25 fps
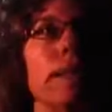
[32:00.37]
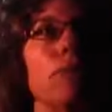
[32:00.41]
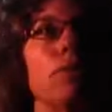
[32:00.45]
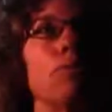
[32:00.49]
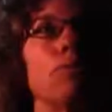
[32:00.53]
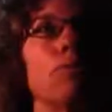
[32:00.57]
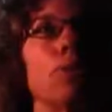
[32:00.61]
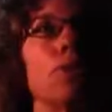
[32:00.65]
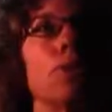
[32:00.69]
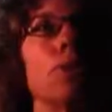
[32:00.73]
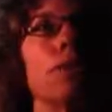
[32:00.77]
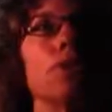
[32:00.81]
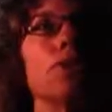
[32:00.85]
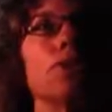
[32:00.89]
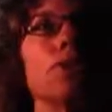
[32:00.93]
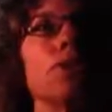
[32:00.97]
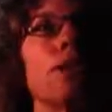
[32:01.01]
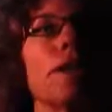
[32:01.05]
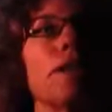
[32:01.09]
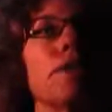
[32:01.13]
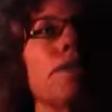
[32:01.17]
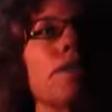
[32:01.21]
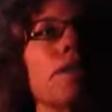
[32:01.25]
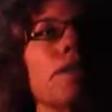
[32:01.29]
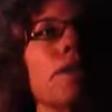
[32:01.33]
they weren't
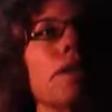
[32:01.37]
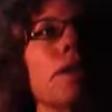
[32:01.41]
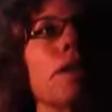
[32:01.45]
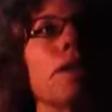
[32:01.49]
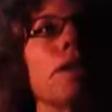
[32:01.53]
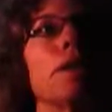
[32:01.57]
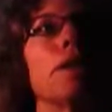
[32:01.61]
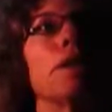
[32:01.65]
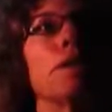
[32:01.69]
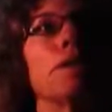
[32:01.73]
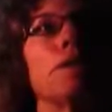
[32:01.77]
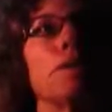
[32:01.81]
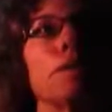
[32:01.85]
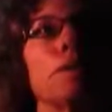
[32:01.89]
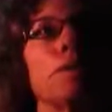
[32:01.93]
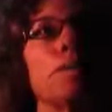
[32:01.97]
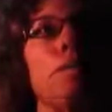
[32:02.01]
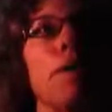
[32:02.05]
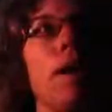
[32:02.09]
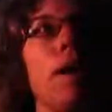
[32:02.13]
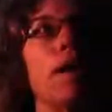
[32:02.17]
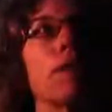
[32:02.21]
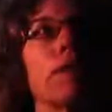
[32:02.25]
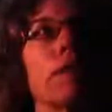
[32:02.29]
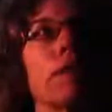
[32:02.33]
just
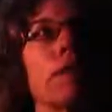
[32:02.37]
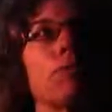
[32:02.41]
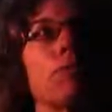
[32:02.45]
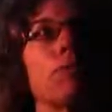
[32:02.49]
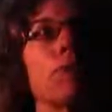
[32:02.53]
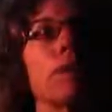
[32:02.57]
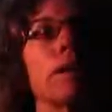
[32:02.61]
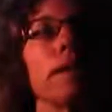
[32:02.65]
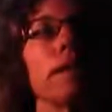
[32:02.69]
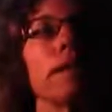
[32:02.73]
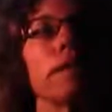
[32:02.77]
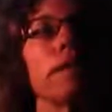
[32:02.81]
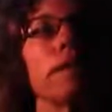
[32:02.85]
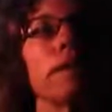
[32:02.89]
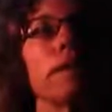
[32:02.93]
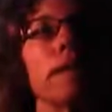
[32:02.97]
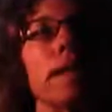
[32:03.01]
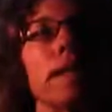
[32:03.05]
responding with